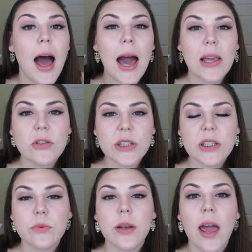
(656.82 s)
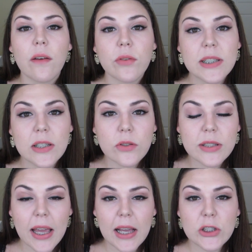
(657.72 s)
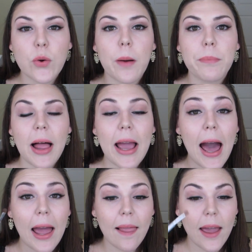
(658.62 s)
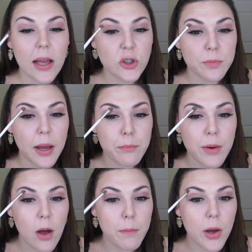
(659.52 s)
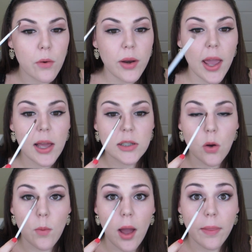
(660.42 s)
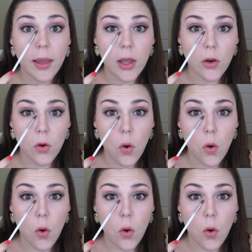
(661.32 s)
I use this one every single day to apply highlight under my brow bone and around the inner